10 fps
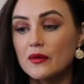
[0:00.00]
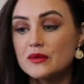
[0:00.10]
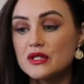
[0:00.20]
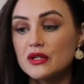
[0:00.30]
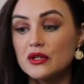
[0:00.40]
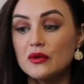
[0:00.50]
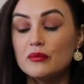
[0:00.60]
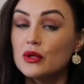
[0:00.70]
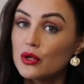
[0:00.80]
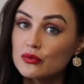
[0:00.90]
up to
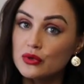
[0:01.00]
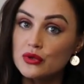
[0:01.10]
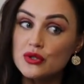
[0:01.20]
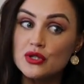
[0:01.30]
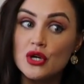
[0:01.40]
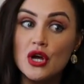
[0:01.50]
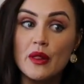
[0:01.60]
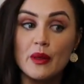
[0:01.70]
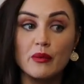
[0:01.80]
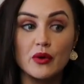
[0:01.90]
Moulin Rouge,
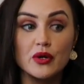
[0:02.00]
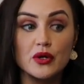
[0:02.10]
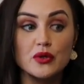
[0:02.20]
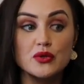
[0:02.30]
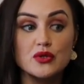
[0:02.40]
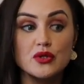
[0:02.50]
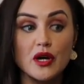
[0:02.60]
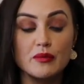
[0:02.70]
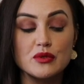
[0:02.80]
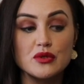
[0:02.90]
then we're going to go
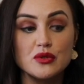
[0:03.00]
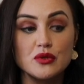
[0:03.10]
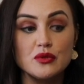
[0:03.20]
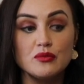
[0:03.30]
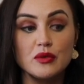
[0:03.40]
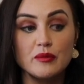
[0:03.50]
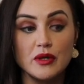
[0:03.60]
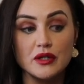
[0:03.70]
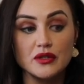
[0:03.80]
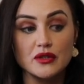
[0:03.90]
up to
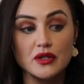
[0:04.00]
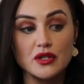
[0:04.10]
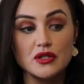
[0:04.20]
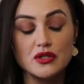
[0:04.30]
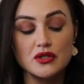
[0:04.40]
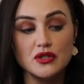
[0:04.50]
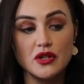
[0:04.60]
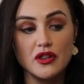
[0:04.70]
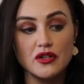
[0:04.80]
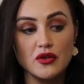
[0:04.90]
Montmartre
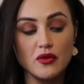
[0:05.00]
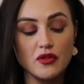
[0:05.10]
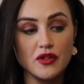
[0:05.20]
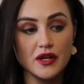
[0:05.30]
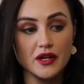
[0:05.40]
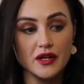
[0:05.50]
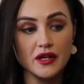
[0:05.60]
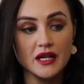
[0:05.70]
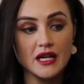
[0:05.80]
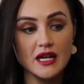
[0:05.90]
to
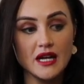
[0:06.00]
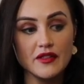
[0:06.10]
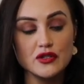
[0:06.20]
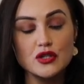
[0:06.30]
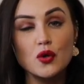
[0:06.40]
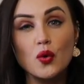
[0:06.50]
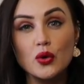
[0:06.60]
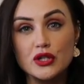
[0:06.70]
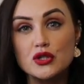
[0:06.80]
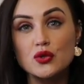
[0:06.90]
there's a
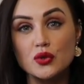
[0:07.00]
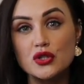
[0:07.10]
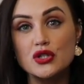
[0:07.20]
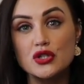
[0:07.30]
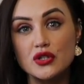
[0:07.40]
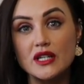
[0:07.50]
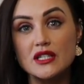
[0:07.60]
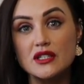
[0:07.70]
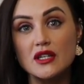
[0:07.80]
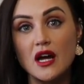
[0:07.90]
gorgeous
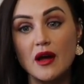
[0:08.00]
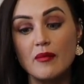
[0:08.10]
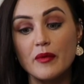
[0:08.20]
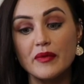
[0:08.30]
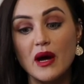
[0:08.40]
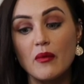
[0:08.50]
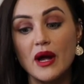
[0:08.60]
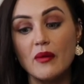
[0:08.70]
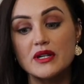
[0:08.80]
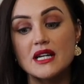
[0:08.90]
street up that
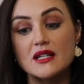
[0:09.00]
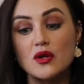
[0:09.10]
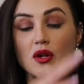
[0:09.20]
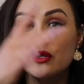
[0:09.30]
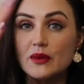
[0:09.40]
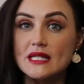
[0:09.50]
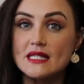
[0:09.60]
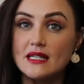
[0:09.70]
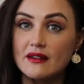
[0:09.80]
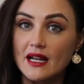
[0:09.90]
way which has all the
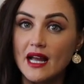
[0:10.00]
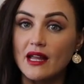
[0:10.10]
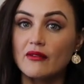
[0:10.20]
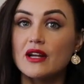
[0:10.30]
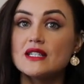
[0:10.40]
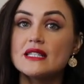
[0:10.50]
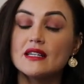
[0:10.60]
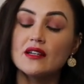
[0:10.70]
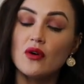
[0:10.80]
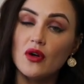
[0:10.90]
wisteria hanging around. You see it
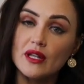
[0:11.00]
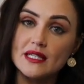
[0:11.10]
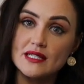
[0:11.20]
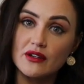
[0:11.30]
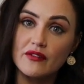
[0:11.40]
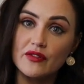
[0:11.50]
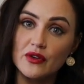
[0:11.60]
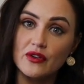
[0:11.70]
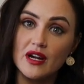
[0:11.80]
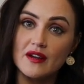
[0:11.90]
in all the Instagram
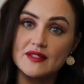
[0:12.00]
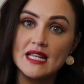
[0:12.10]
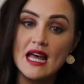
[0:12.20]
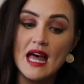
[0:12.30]
photographs,